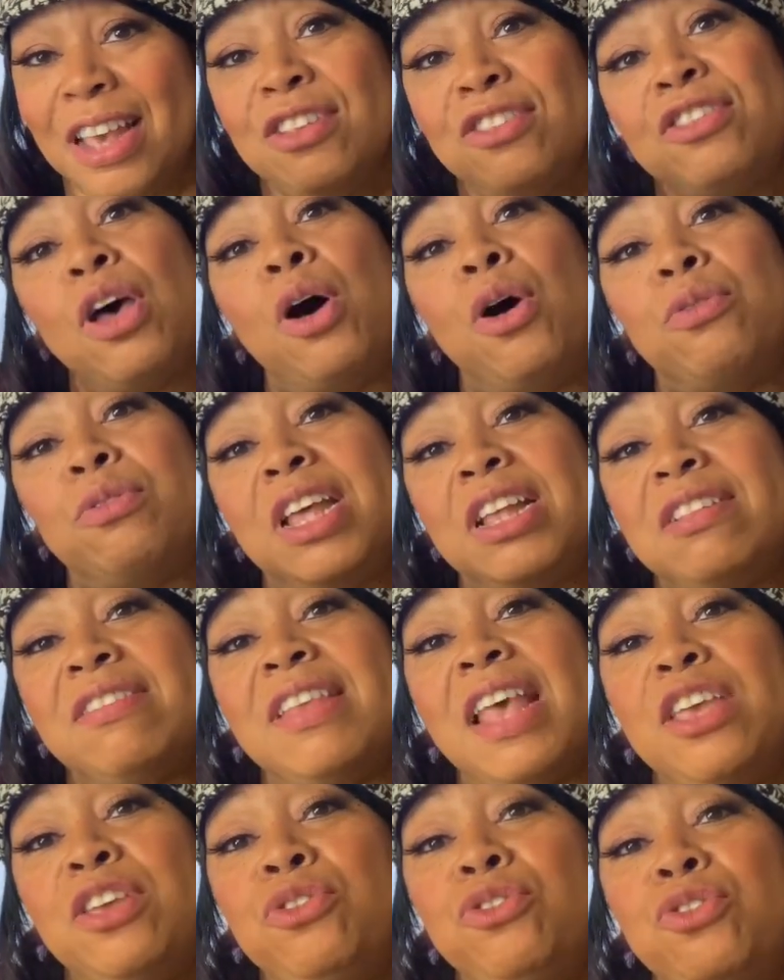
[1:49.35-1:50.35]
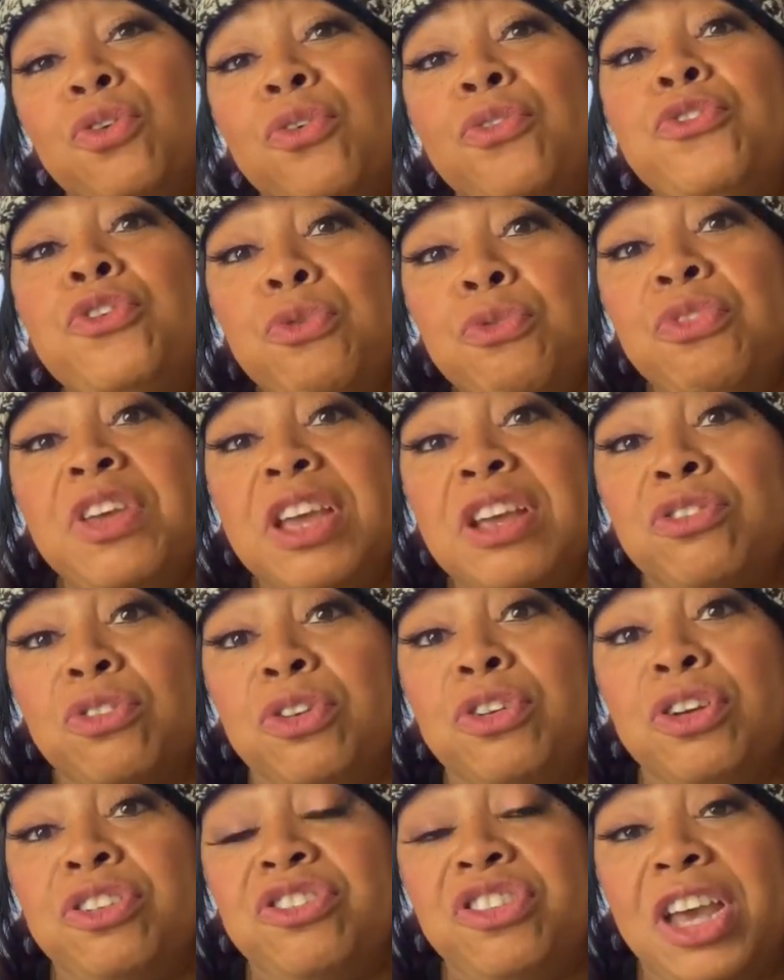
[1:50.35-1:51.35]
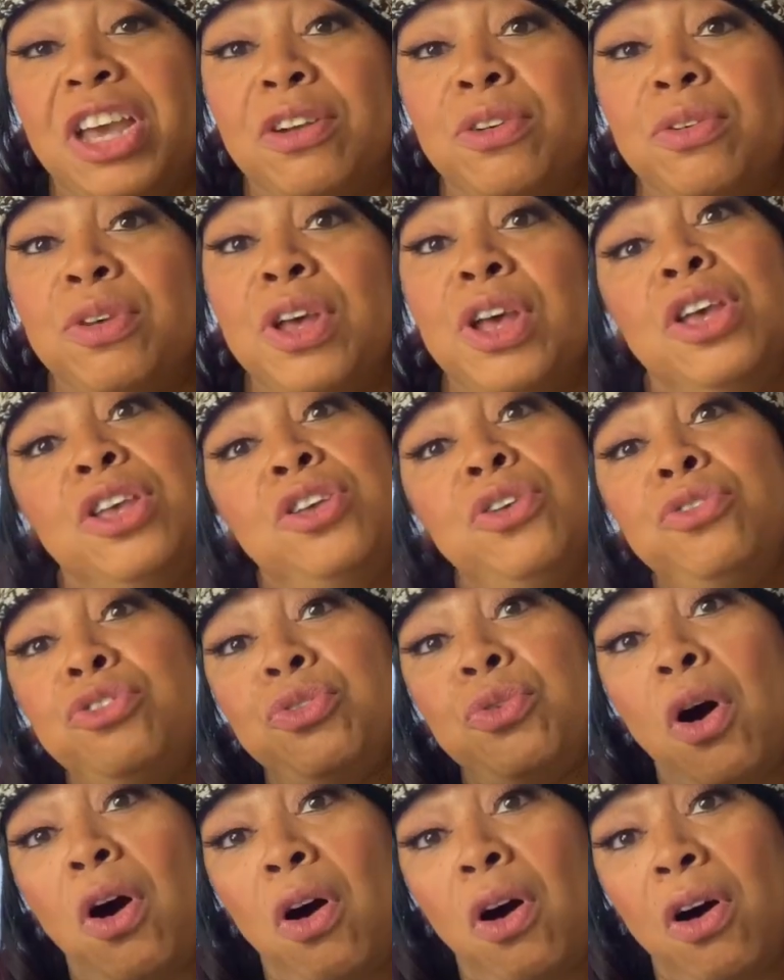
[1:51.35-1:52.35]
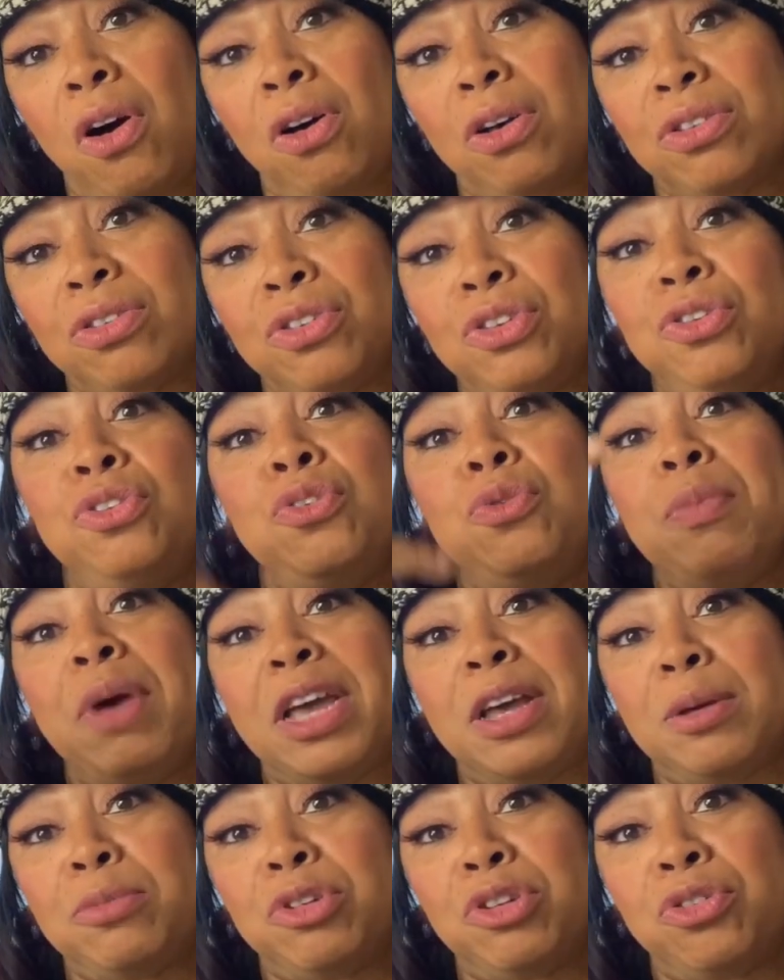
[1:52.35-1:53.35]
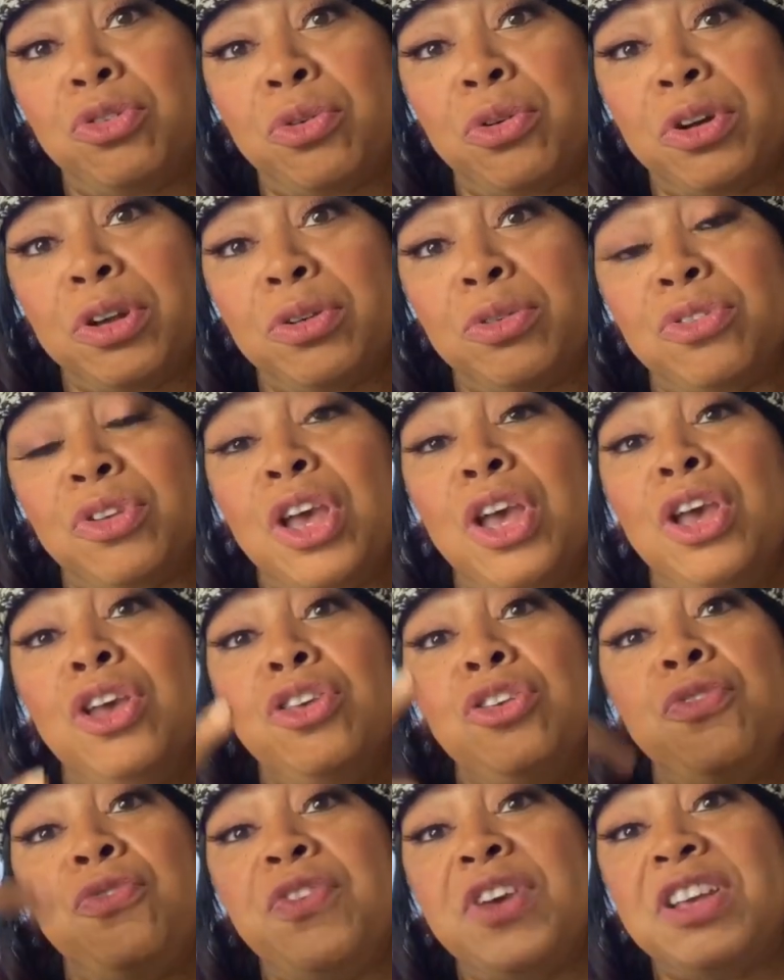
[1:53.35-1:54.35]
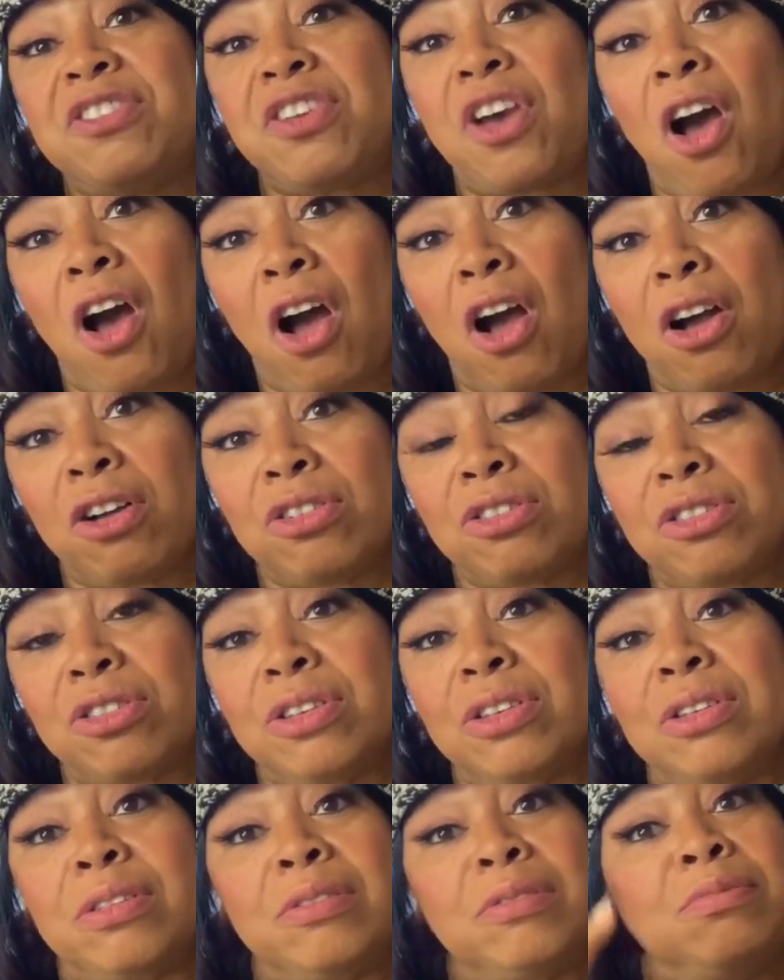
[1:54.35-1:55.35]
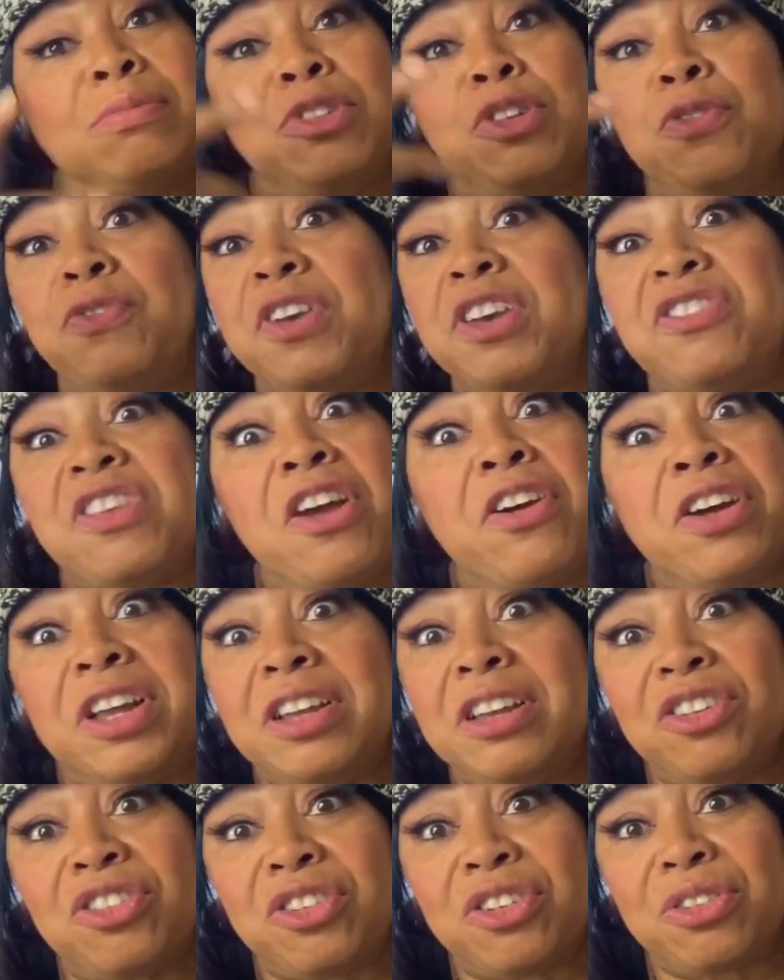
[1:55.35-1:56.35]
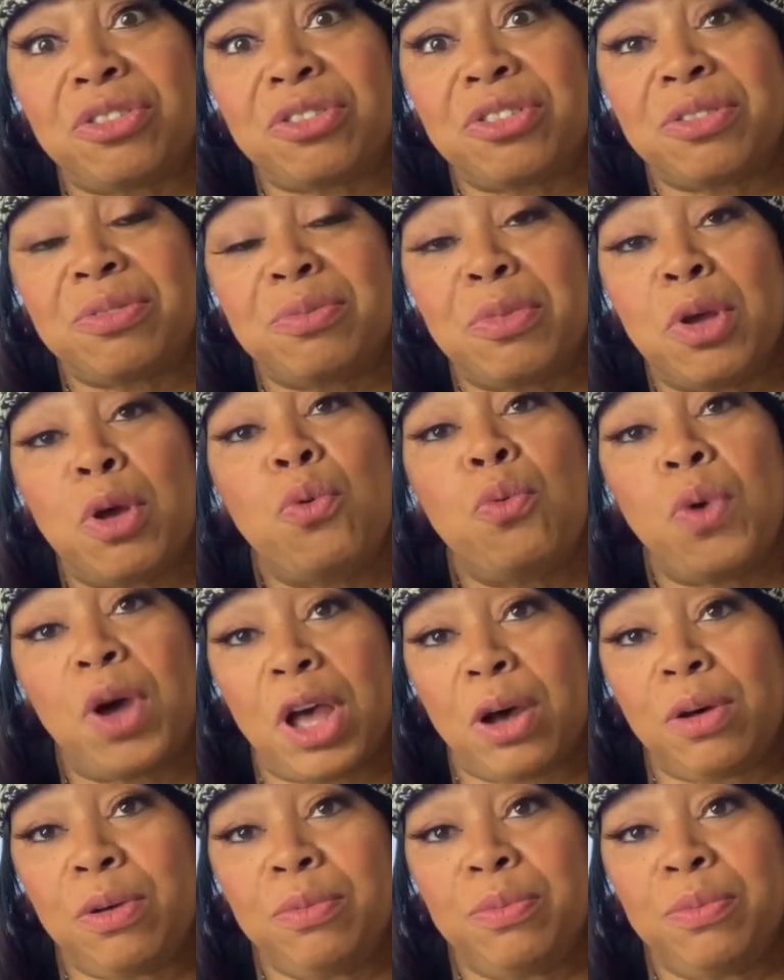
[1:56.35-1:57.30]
So let's say you do a few things on your channel. You do hauls, you do makeup tutorials, you fix cars, you fix air conditioners. Well,